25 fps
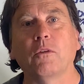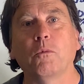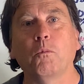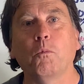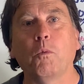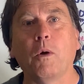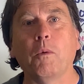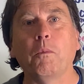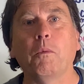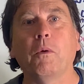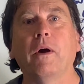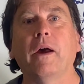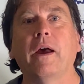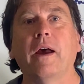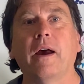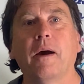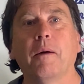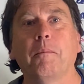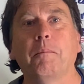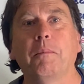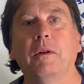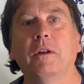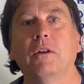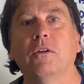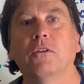And what will
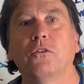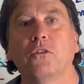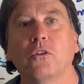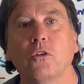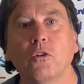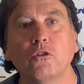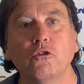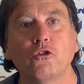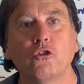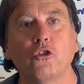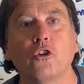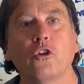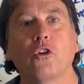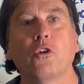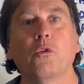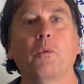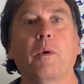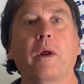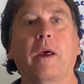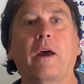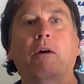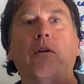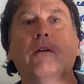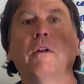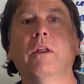happen is they'll turn
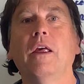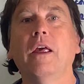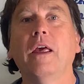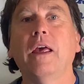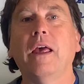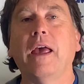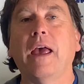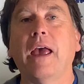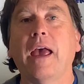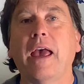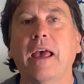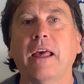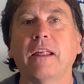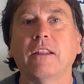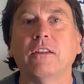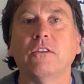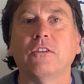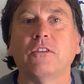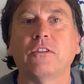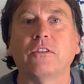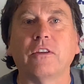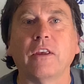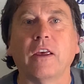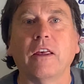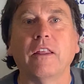around and
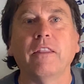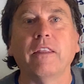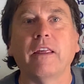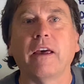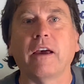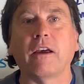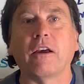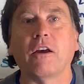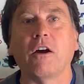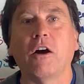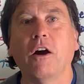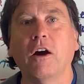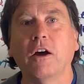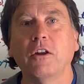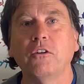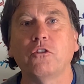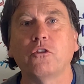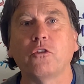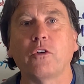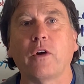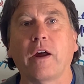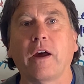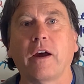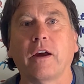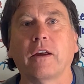send that
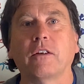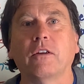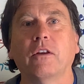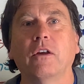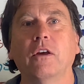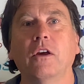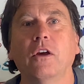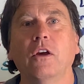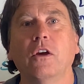contract